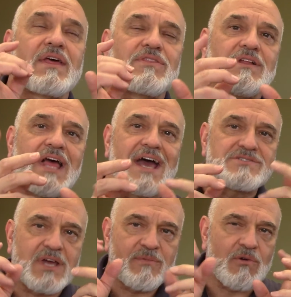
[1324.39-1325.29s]
the
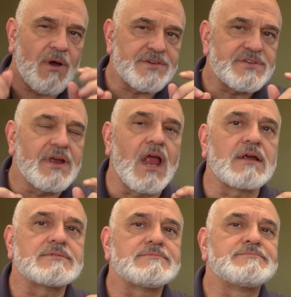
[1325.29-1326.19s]
last time you washed your hair,